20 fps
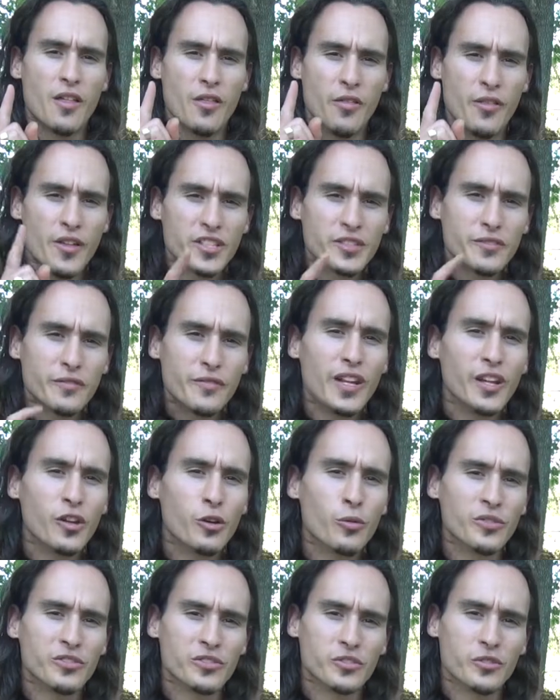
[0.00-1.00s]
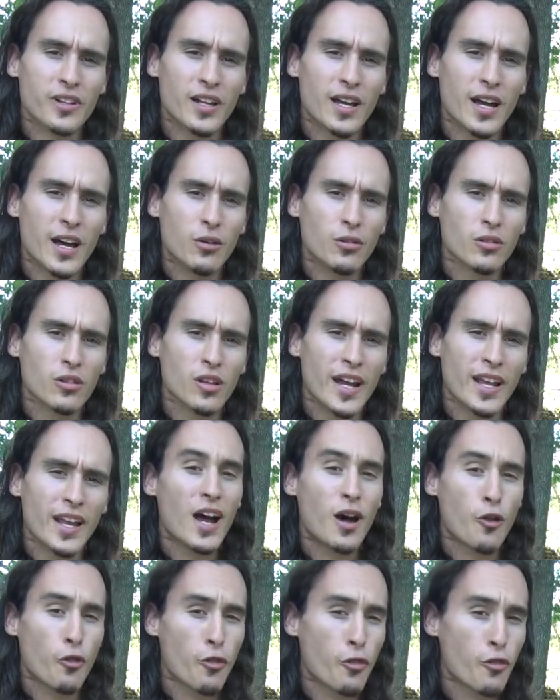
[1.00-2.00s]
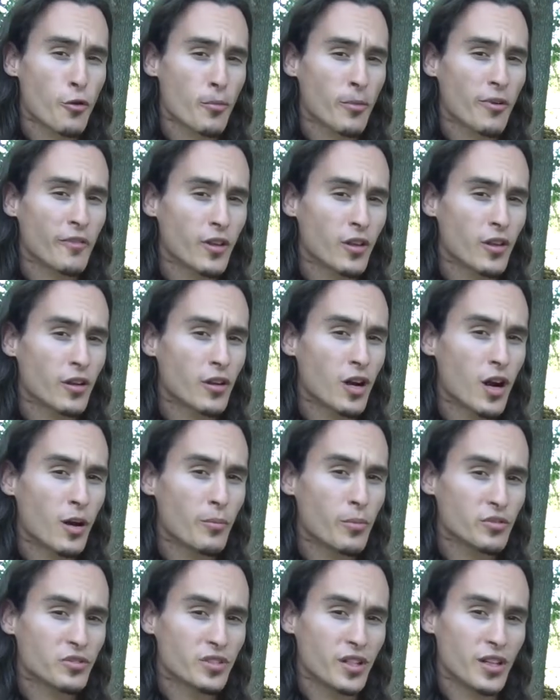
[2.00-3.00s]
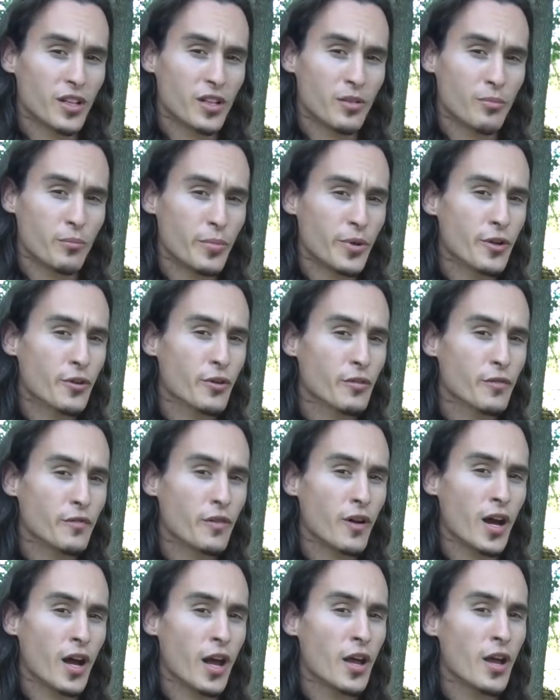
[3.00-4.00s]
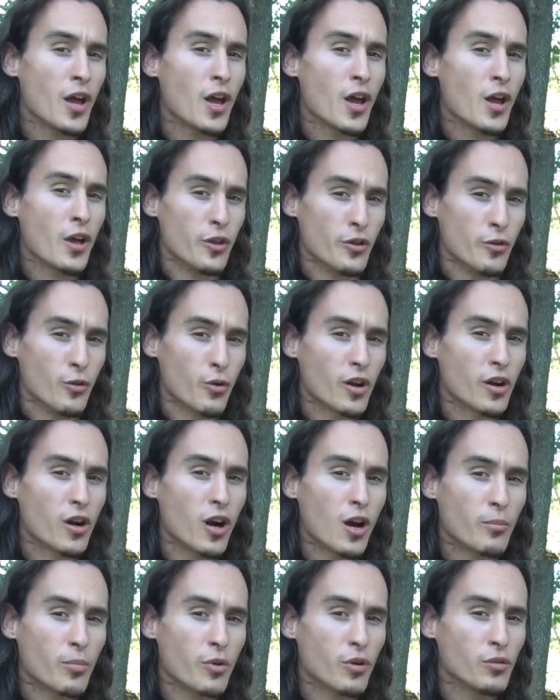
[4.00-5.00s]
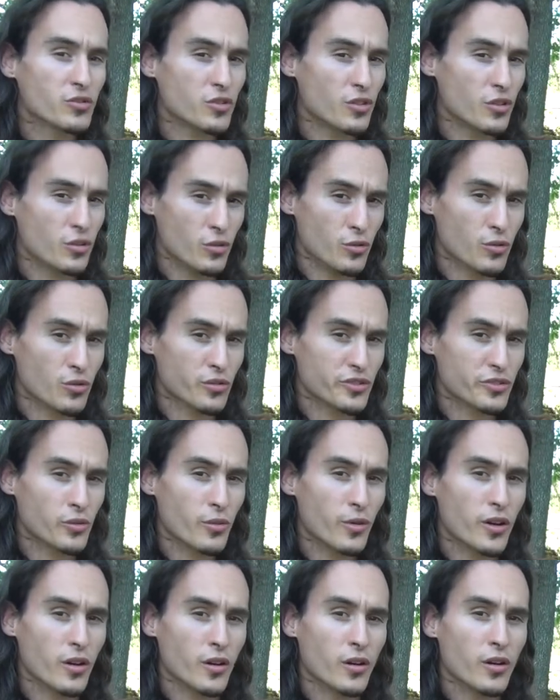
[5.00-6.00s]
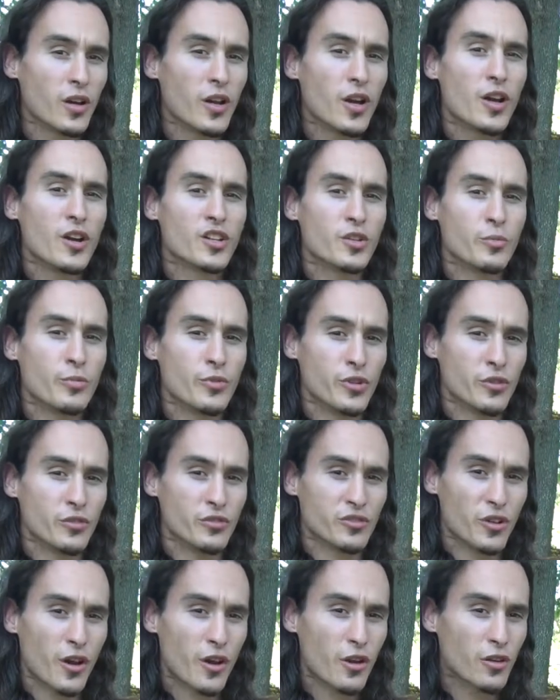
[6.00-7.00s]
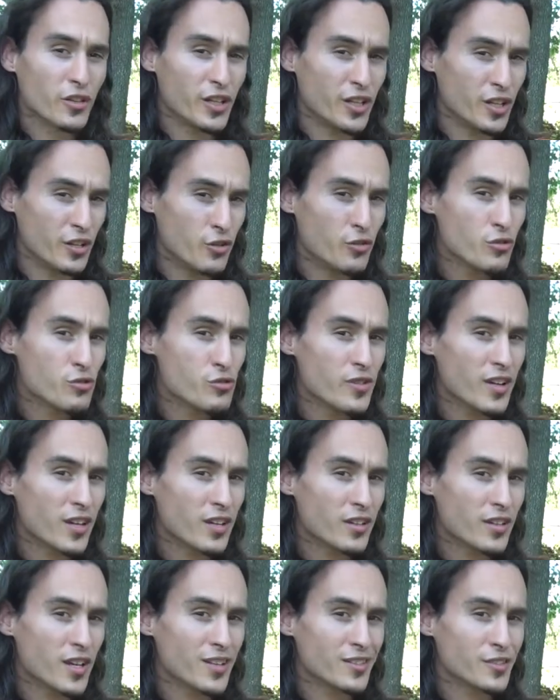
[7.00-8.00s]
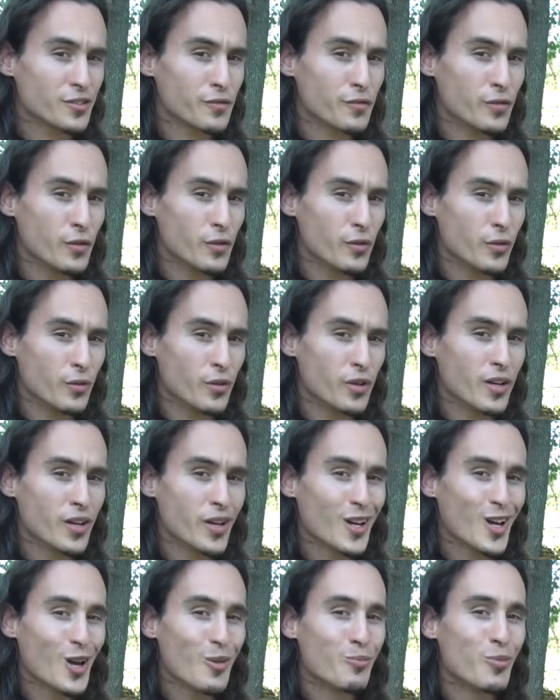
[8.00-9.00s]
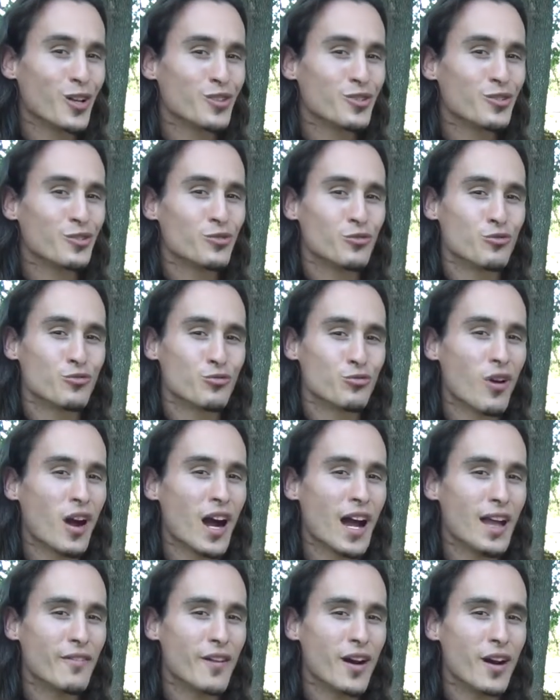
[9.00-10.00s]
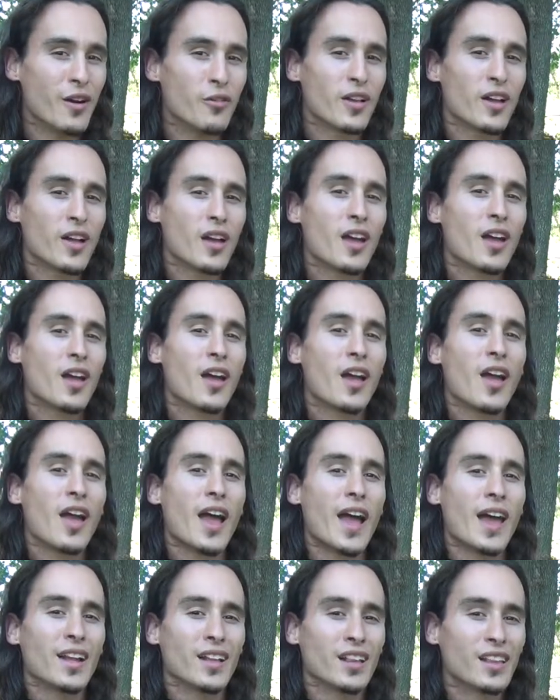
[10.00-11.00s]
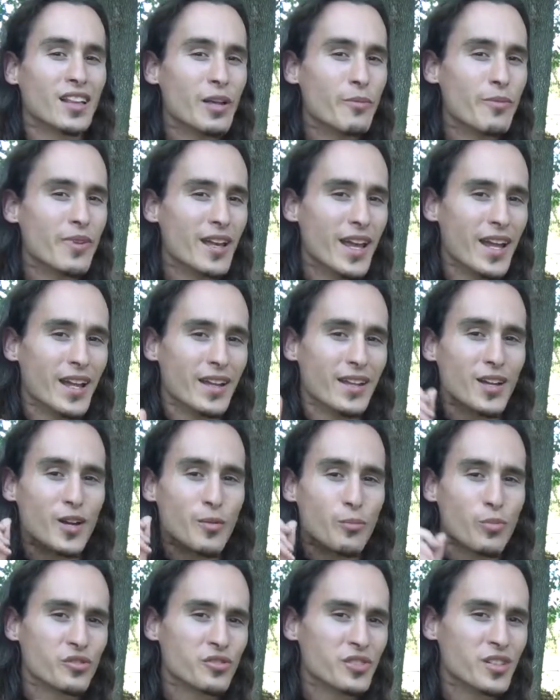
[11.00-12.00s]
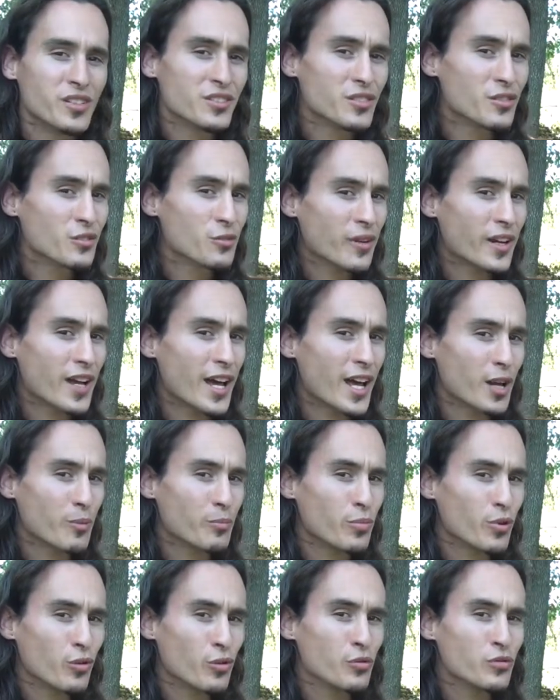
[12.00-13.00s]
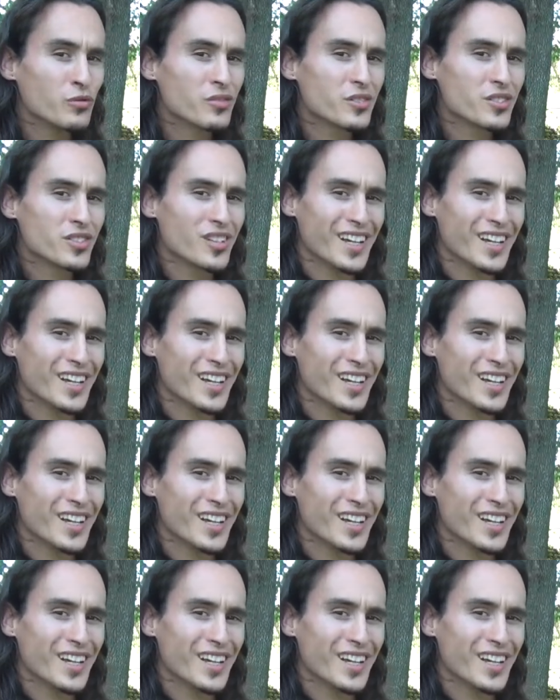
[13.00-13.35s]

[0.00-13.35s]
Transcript: This video is going to outline how thermophilic composting can purify your compost, your soil, to produce not only nutrient-dense food, but to drive out and eliminate persistent organic pollutants